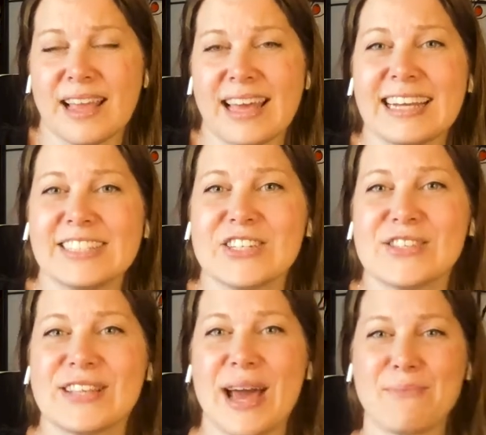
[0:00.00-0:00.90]
And I
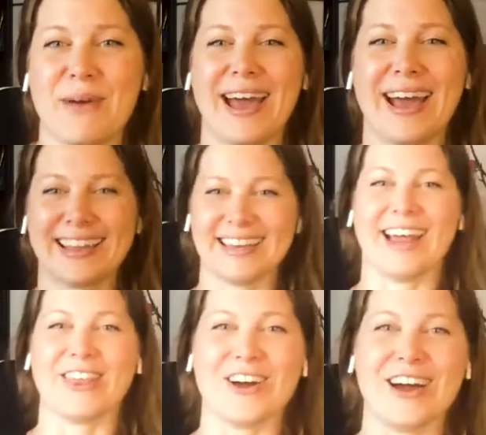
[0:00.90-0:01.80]
just sat back and
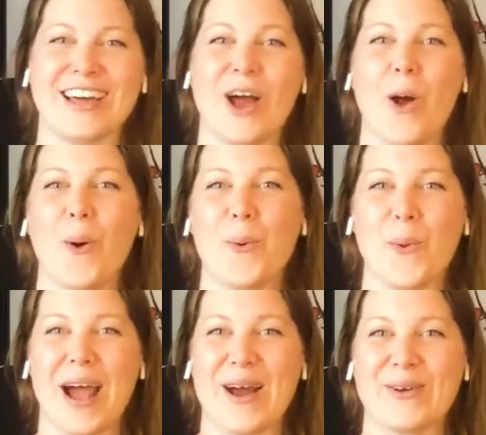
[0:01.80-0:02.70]
I thought,
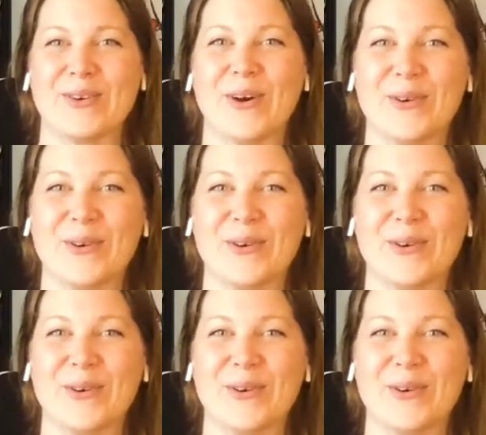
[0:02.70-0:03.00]
wow.